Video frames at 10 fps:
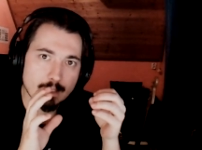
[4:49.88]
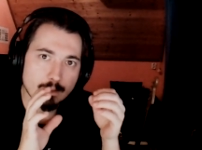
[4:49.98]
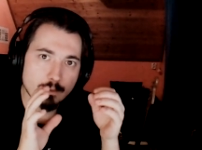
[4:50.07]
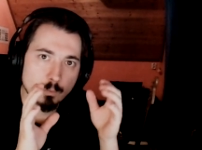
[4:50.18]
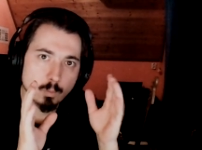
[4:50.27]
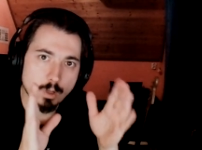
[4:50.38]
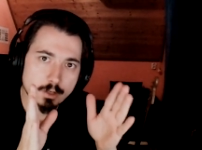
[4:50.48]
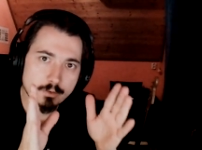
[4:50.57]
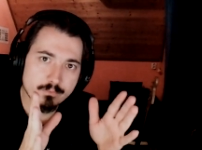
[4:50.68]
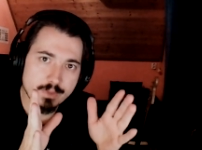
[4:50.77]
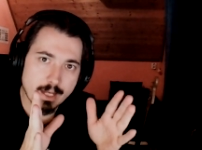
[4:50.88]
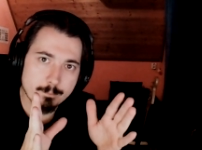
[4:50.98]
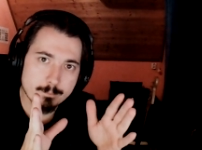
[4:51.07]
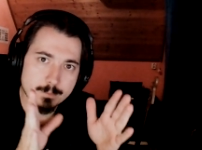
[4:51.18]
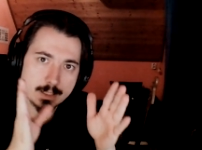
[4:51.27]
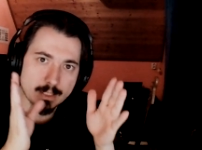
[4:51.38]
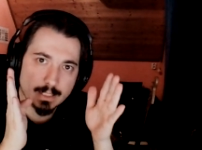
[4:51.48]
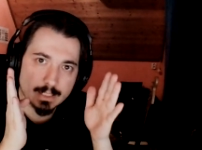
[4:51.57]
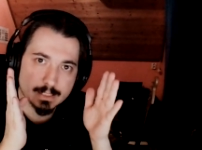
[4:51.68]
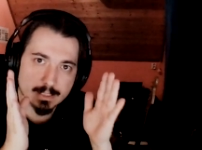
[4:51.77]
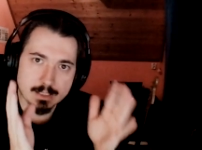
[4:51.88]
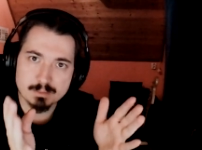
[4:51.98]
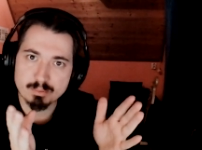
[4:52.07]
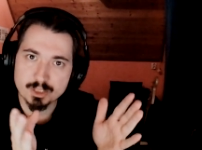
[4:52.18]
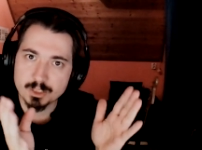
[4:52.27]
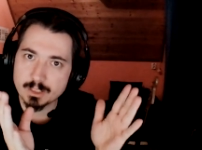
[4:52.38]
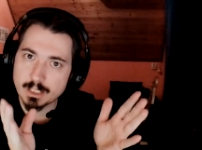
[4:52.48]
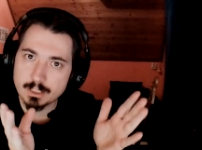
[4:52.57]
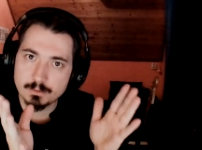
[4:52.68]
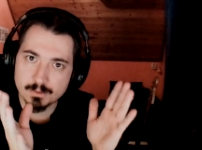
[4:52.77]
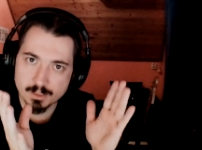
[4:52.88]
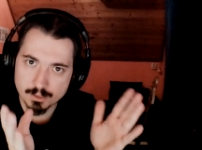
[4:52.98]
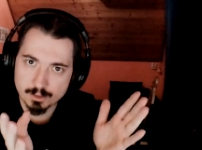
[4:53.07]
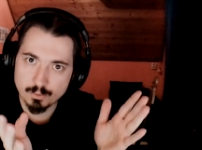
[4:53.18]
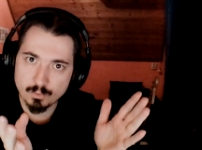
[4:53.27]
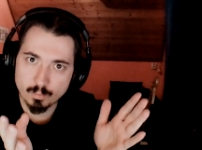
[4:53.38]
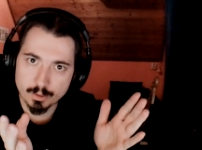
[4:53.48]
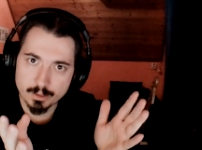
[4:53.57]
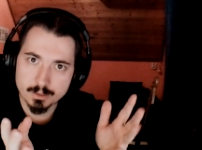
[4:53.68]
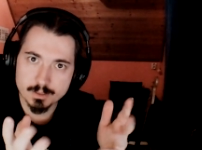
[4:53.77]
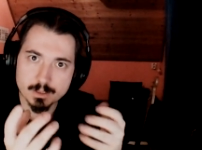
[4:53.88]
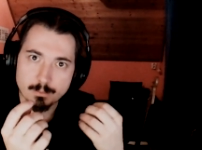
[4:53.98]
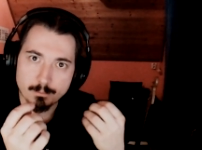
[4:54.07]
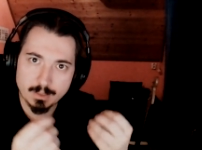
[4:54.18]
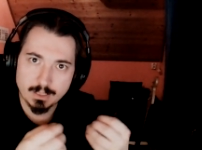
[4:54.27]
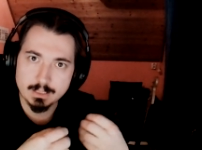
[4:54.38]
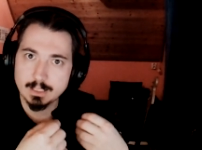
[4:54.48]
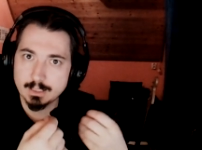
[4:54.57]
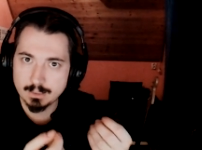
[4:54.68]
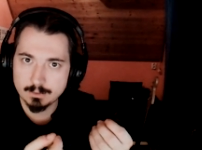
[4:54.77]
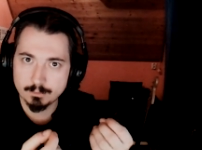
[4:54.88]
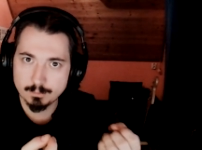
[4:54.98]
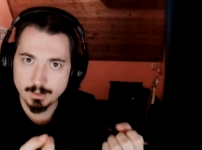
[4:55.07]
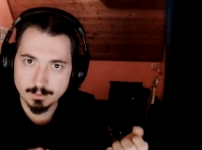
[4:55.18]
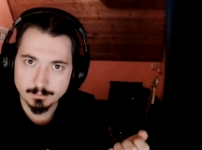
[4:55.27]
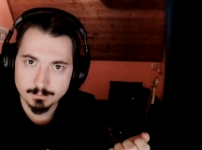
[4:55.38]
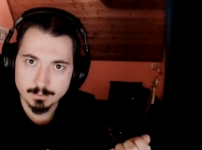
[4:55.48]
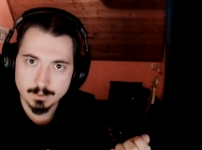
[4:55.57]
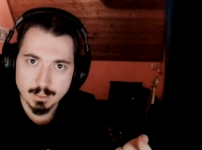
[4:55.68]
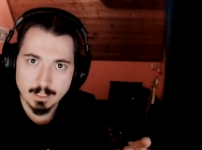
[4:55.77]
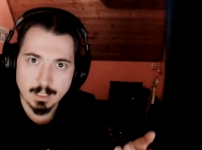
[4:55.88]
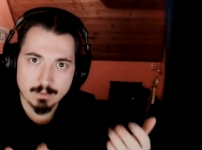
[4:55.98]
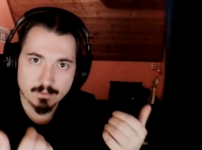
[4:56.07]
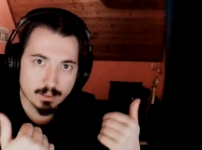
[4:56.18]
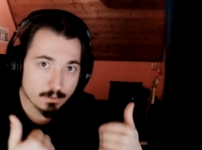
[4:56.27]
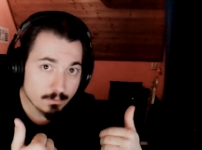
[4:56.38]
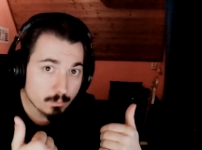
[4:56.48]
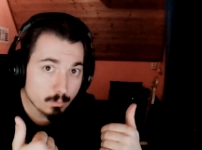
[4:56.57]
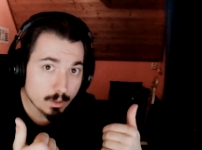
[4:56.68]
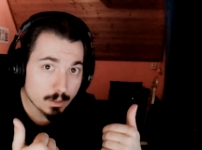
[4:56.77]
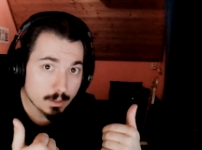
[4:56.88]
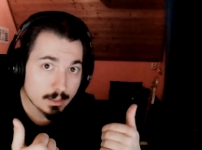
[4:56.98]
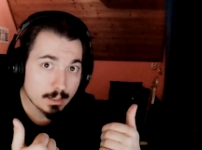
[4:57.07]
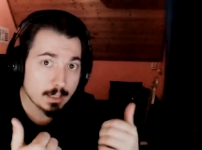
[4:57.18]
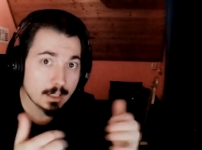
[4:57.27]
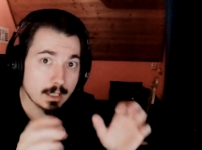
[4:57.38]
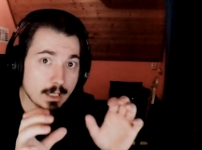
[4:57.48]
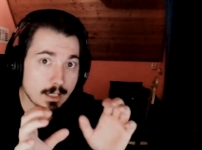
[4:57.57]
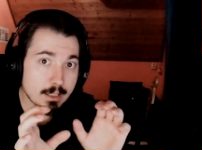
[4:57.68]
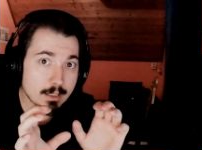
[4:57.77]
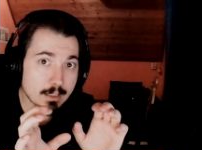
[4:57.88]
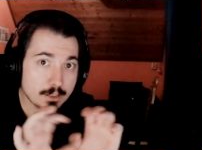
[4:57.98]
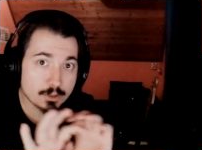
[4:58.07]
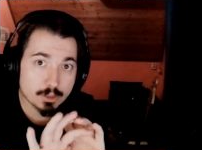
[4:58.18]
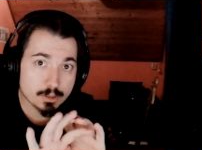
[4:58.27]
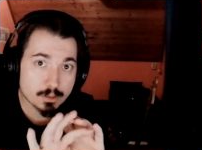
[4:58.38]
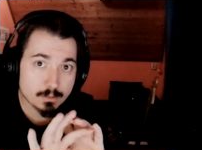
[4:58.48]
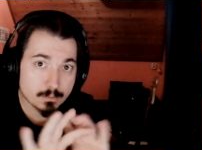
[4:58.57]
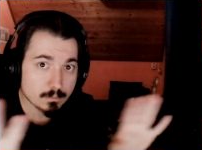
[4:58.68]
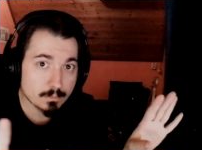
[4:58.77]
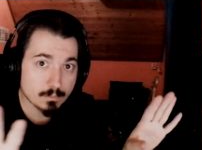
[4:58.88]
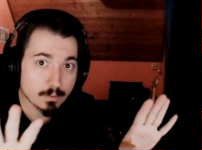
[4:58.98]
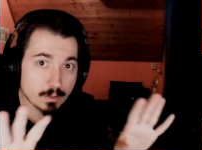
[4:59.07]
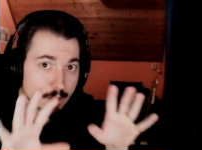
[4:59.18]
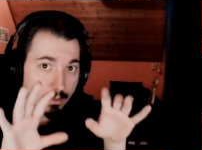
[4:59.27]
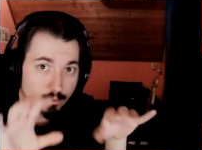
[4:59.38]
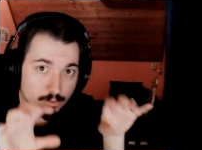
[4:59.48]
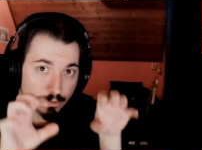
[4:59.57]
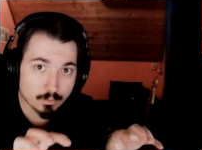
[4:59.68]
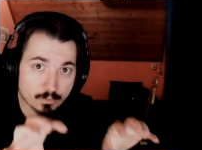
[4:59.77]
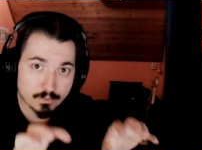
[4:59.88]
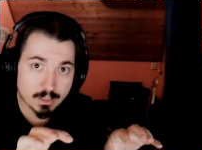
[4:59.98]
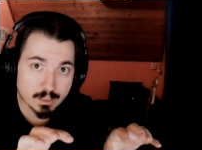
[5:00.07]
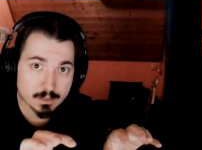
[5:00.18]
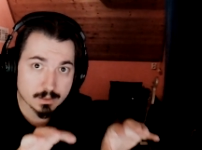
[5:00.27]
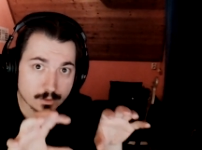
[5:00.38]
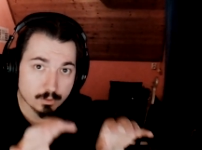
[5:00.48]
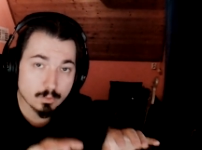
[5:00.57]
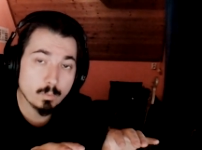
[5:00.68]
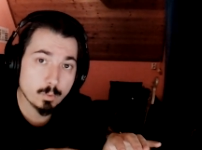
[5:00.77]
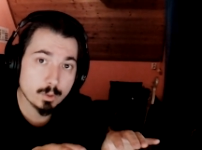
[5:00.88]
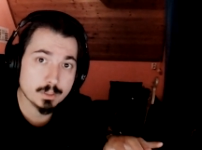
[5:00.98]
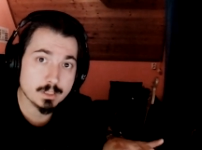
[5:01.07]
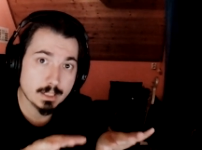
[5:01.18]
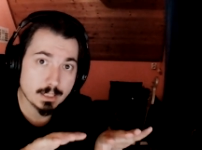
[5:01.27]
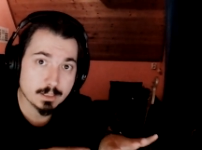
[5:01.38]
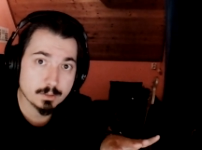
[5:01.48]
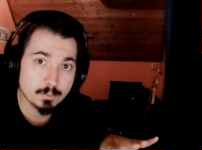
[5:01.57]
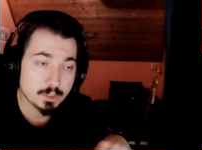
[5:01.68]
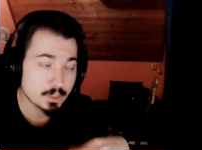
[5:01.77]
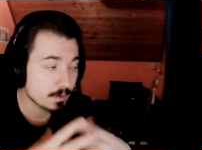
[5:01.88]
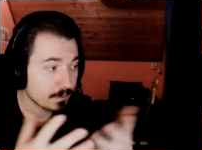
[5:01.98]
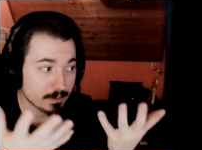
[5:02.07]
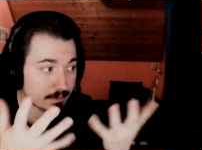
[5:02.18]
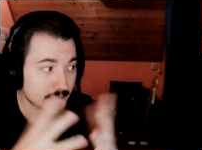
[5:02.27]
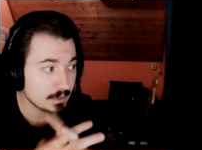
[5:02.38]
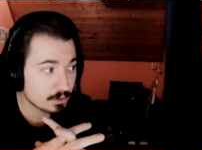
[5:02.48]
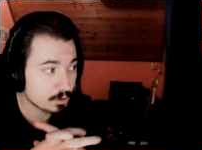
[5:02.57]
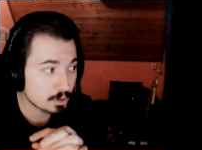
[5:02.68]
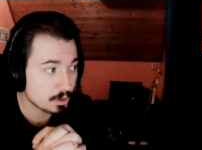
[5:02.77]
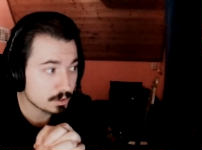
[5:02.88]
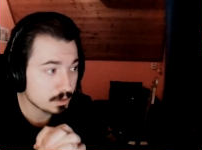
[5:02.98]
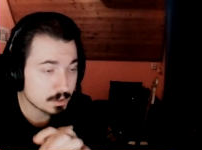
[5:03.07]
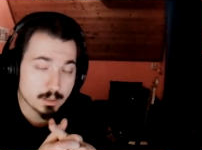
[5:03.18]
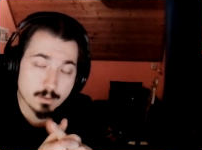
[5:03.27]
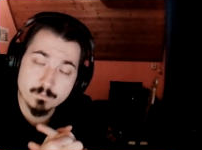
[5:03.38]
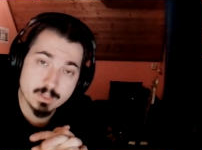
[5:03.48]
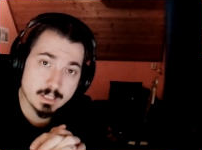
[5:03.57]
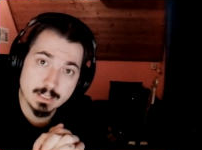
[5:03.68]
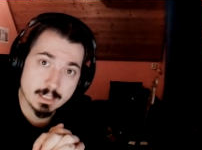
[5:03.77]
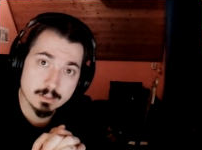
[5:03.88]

one of them is an expression that uses 2 words, minden, időben, and the other one that's just that the two things, the two words are next to each other is just something that's